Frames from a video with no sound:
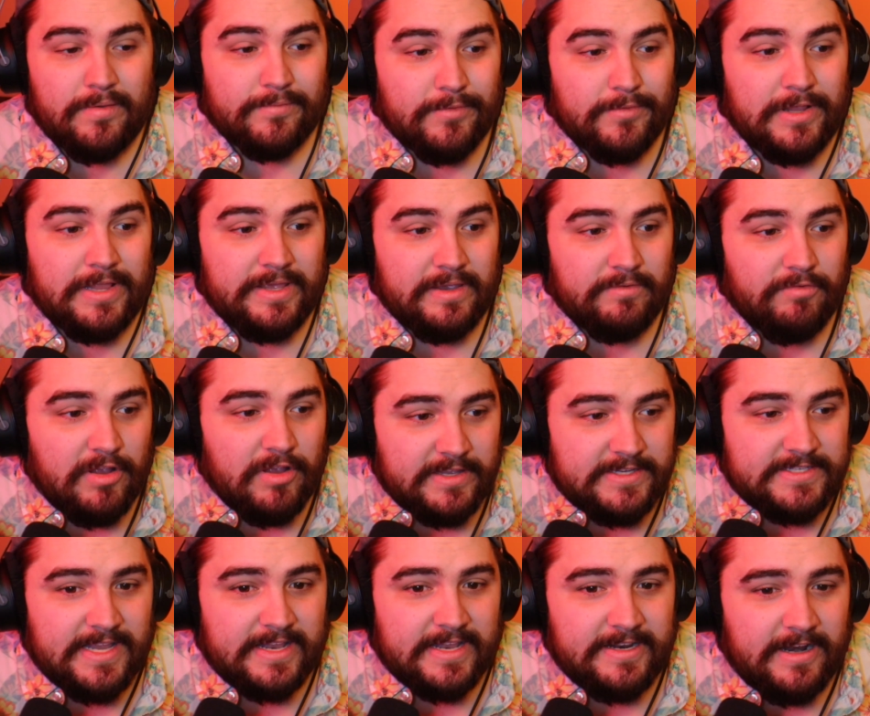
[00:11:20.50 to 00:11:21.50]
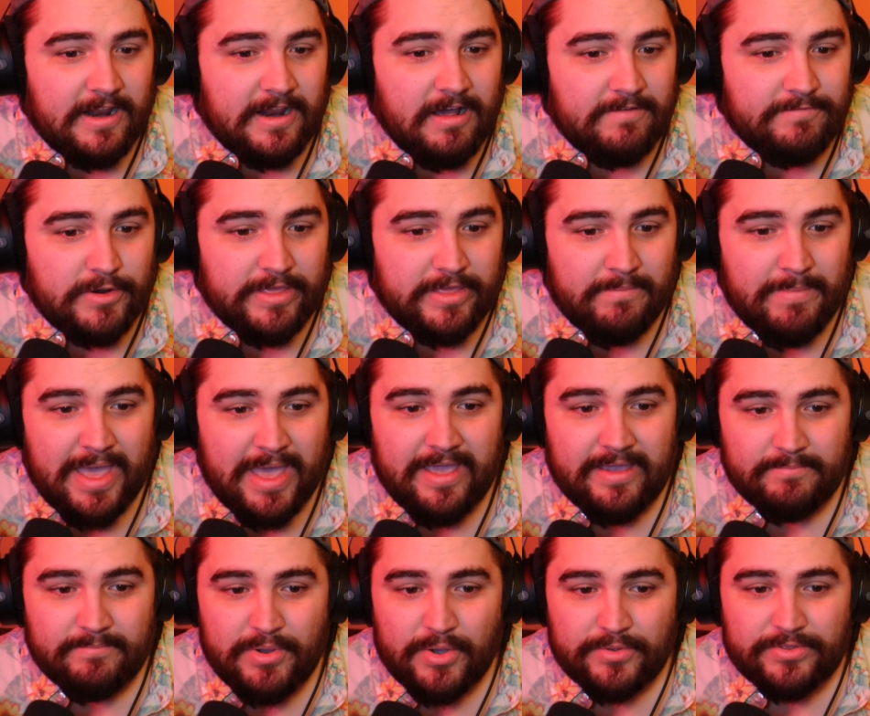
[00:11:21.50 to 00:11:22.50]
really sent it off with a
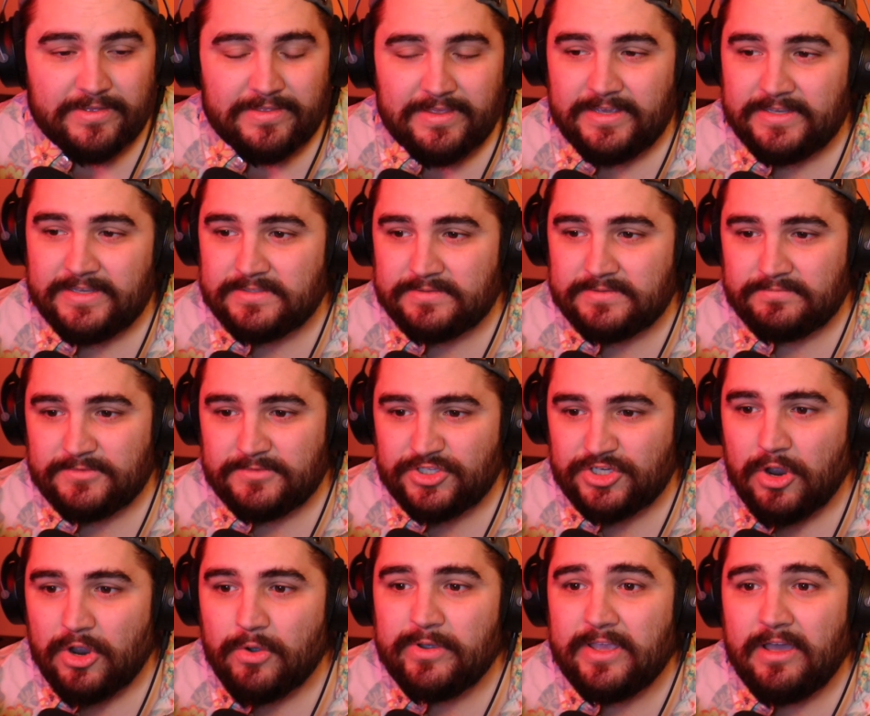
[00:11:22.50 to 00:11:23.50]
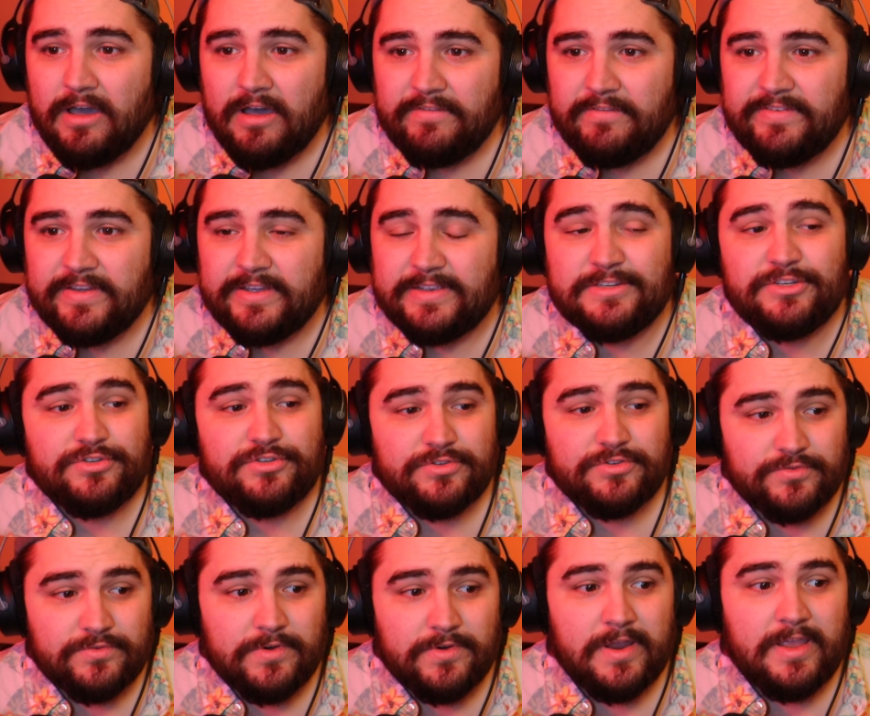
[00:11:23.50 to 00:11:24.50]
bang. Both of these showing off
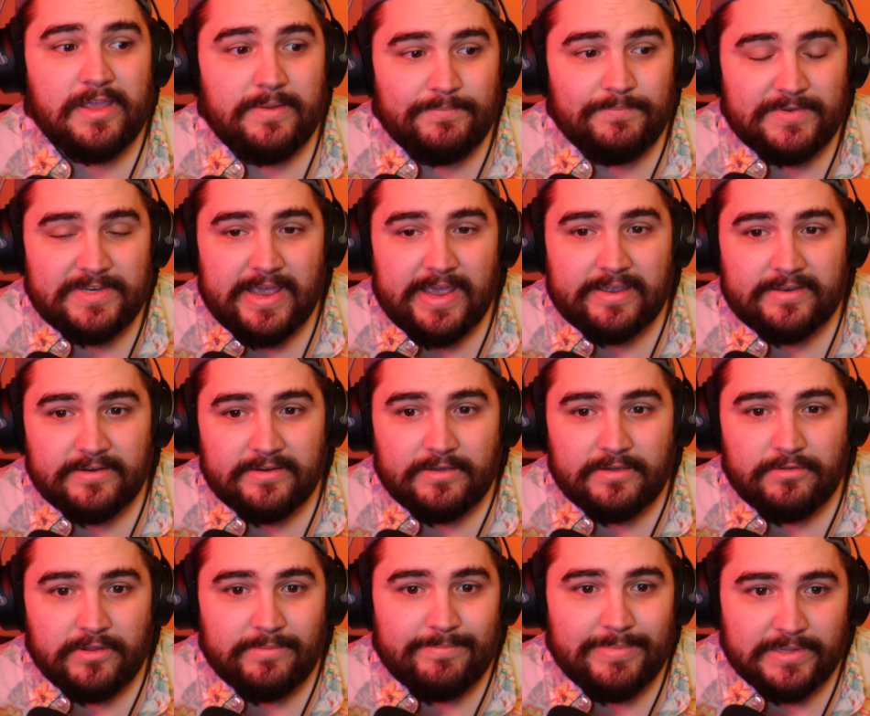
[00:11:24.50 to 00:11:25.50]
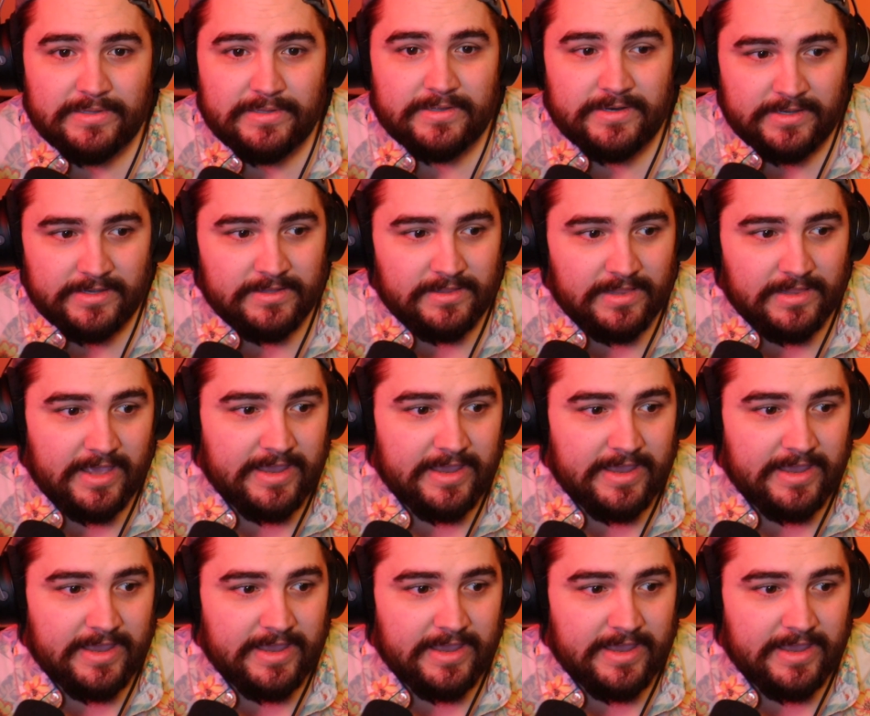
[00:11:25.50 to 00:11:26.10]
extreme technical ability,